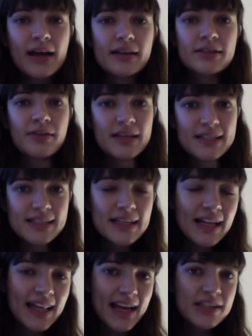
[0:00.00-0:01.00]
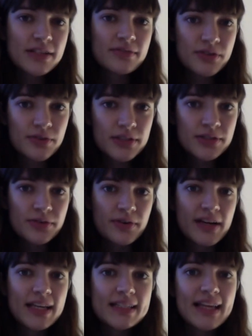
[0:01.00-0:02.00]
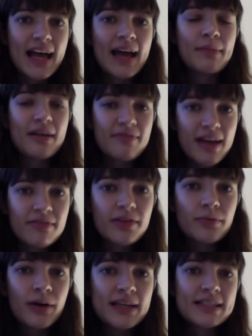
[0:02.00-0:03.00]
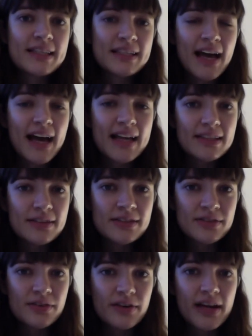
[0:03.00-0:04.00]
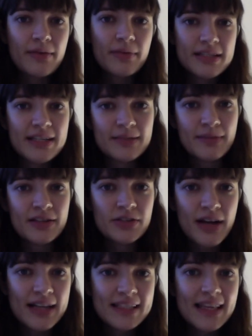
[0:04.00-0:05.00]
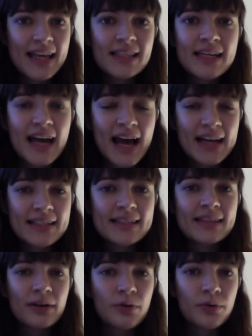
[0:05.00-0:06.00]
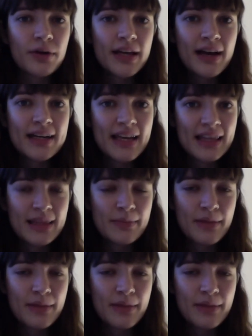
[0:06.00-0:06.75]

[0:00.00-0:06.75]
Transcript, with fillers: So this is a collection of short stories, and my favorite one is the title story, which has been translated as The Courtyard in the